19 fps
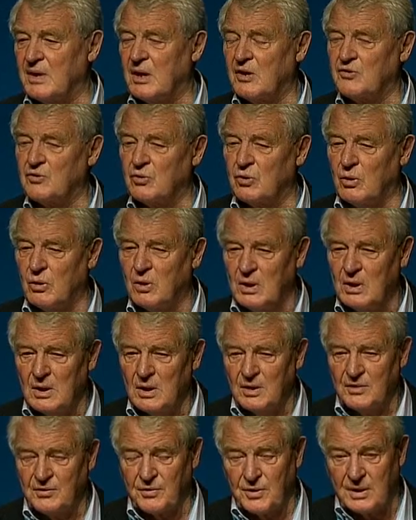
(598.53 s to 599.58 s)
I draw
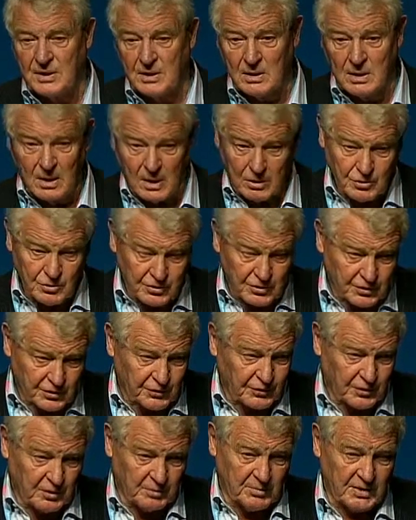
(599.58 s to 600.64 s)
three conclusions
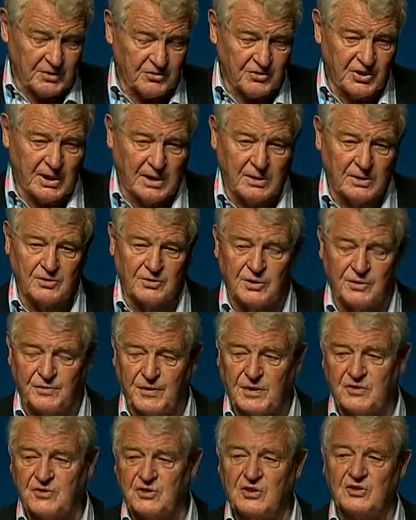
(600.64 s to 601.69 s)
from this challenge. The
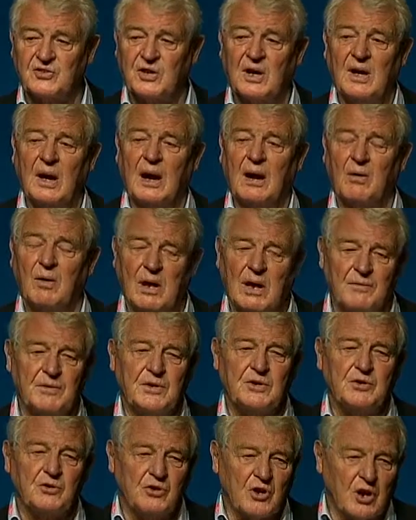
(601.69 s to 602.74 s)
first is, however
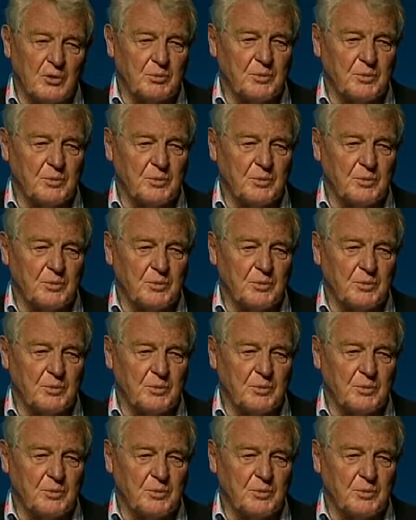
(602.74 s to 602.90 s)
you cope